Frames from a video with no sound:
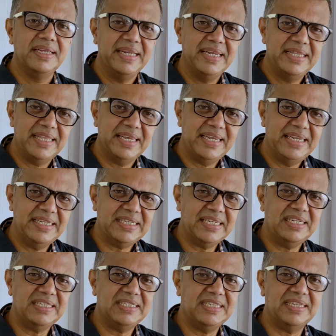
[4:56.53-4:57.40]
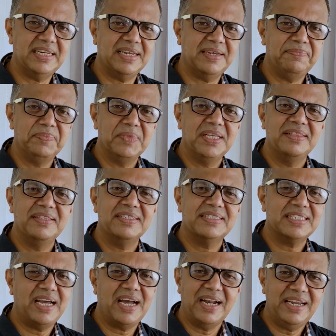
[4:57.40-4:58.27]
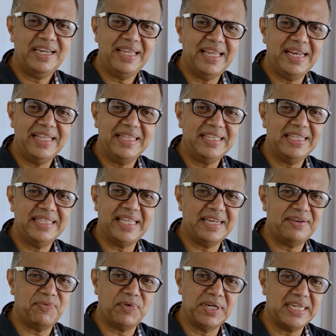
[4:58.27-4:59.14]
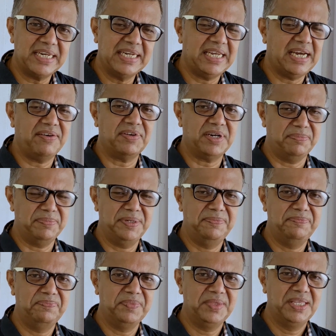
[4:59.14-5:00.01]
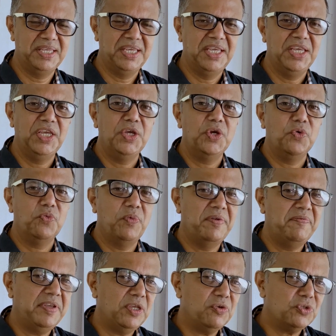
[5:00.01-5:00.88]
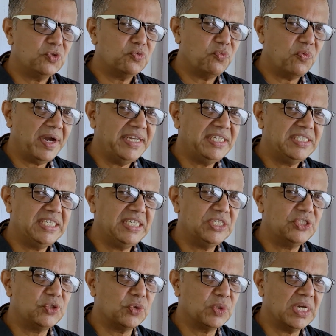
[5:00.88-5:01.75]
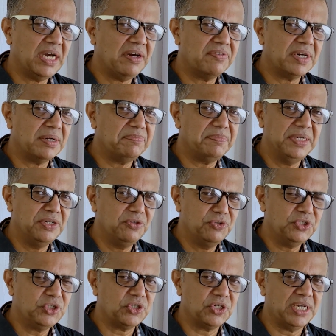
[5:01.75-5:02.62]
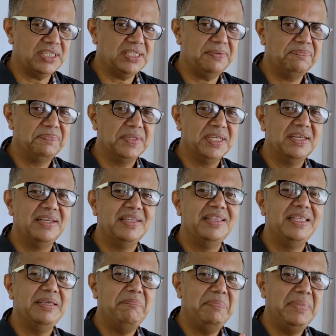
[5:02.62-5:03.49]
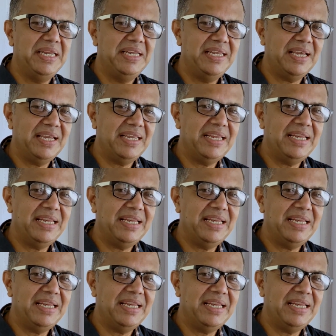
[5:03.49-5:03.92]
In the internet era, there's hardly anything that one can cover up. When we use white sheets to cover up in Gujarat, the media